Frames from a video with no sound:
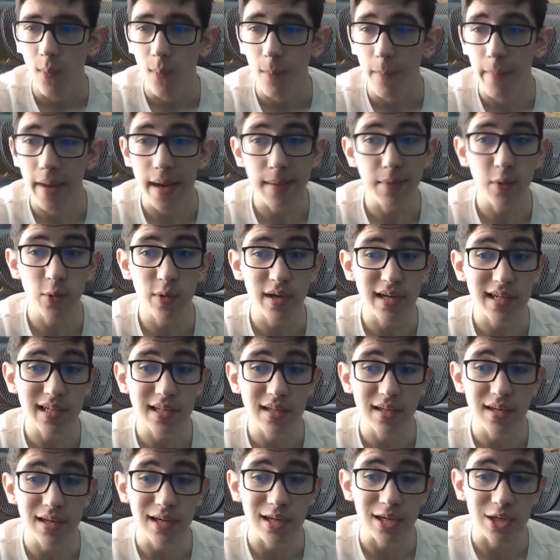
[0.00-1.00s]
maybe we
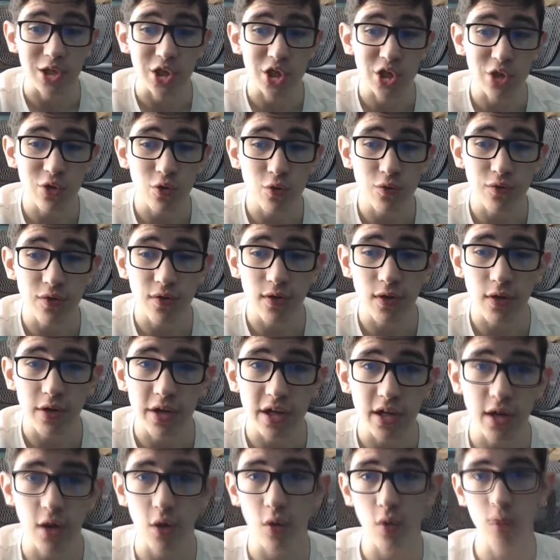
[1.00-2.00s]
could shoot for,
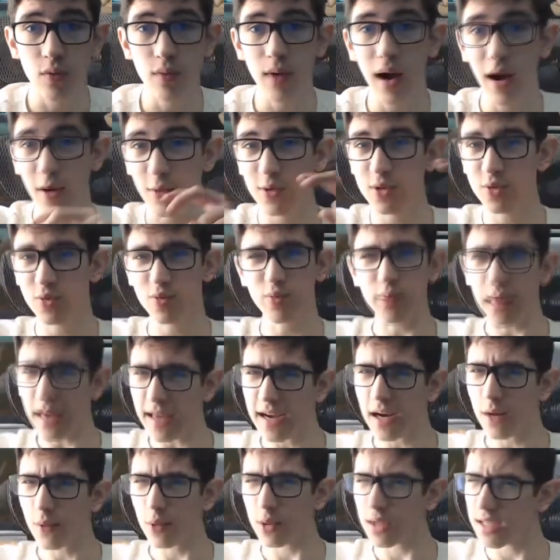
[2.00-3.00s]
I was
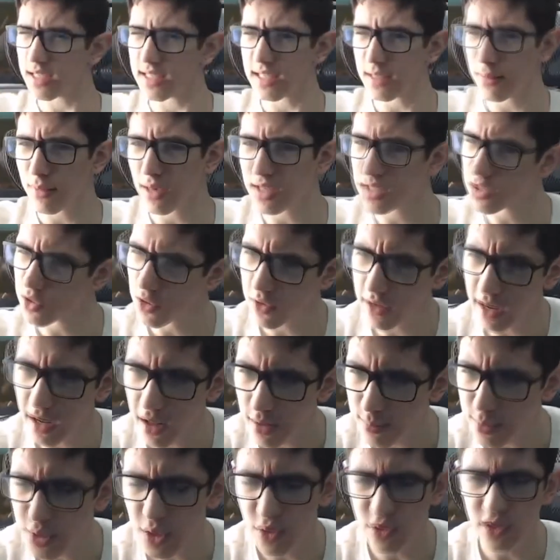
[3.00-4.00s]
planning on releasing Mesozoic Isle
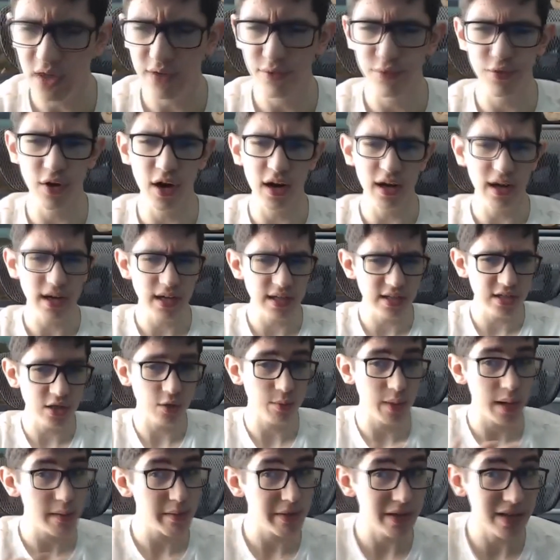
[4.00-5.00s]
episodes on Fridays, so
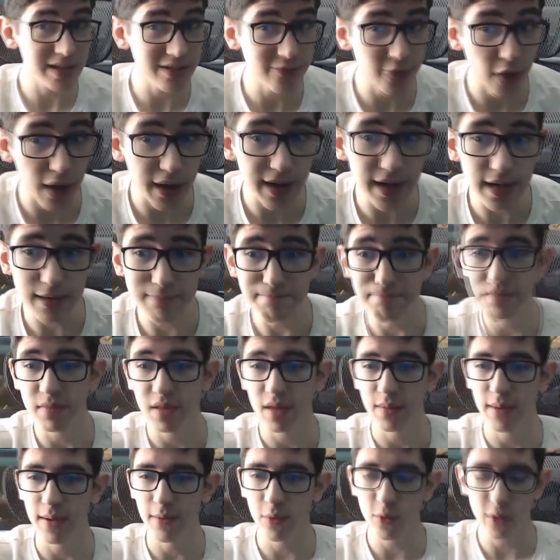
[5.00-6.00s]
maybe this Friday.
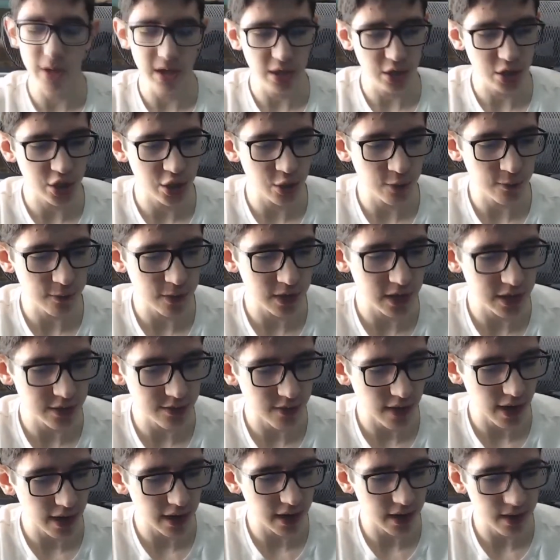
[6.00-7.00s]
Maybe we could shoot for this
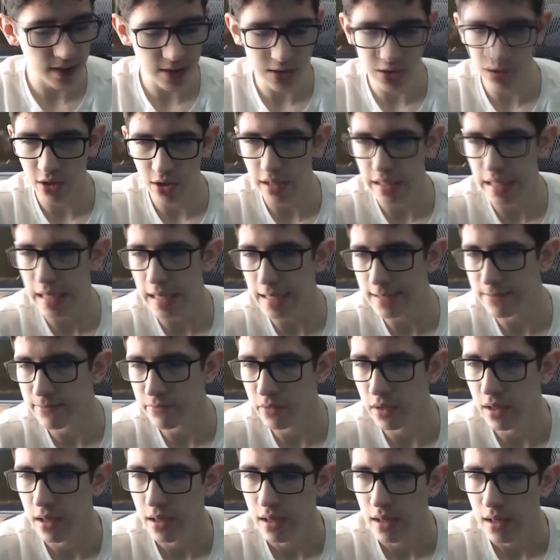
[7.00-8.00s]
Friday. Let's try that.
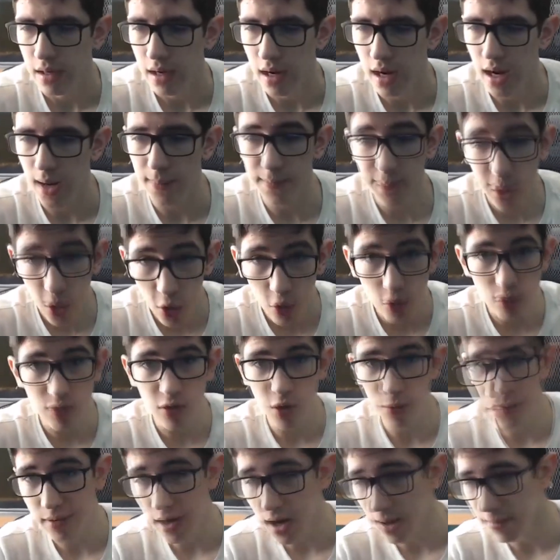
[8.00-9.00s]
No
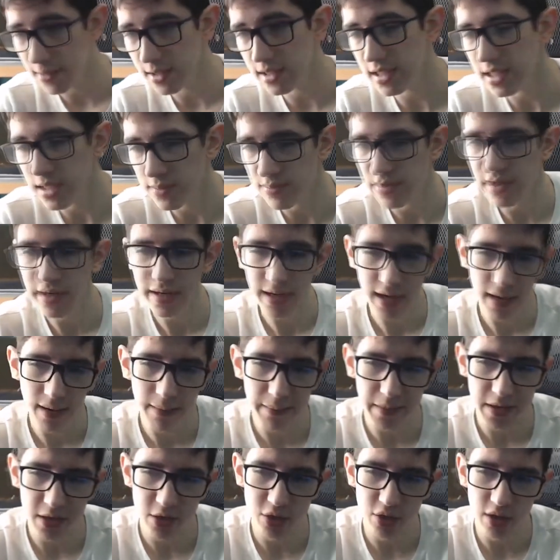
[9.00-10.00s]
promises, but I'm
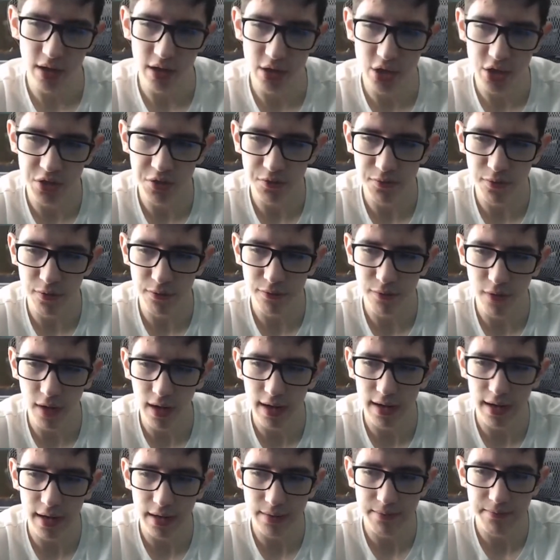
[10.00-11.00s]
going to try to shoot for
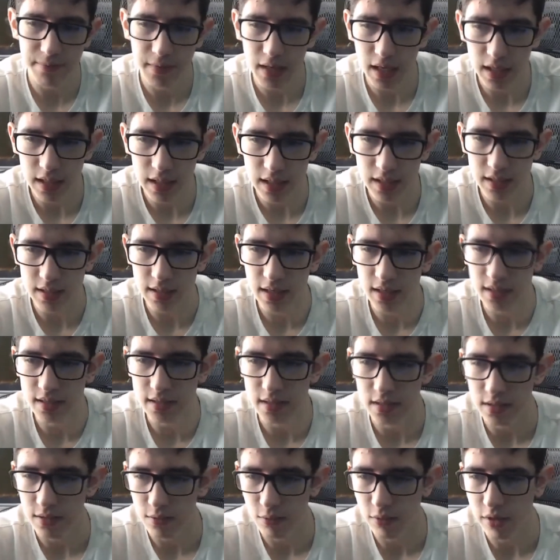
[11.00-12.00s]
Friday. I think that's
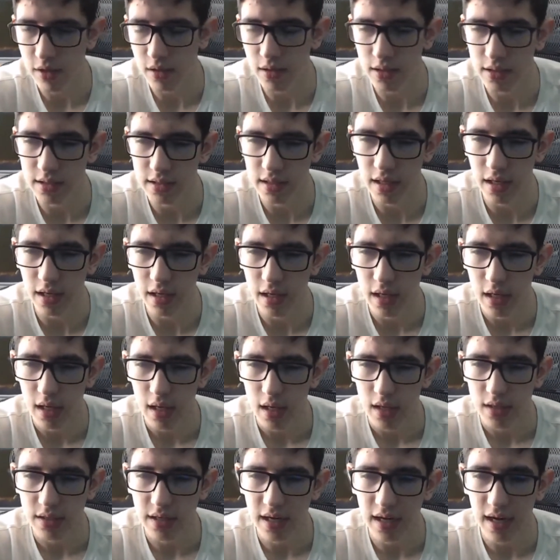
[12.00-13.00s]
a realistic
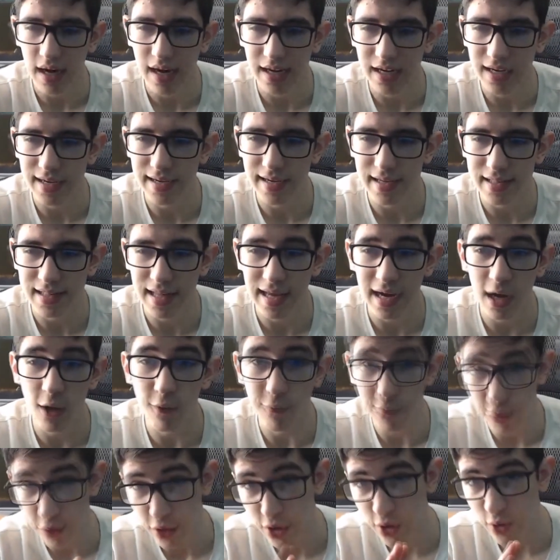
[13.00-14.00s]
date. I could get that
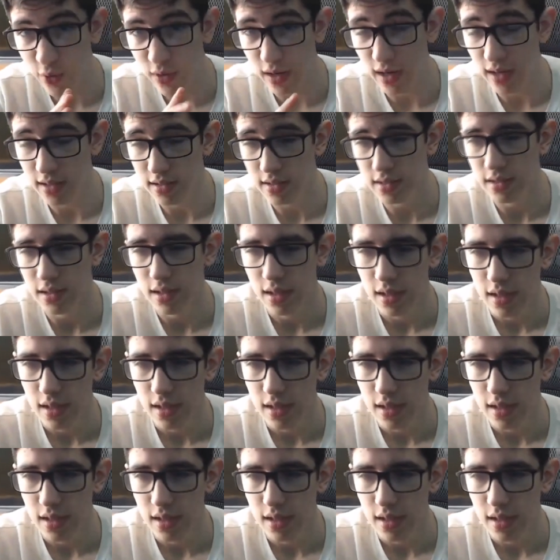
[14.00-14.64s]
out for you guys.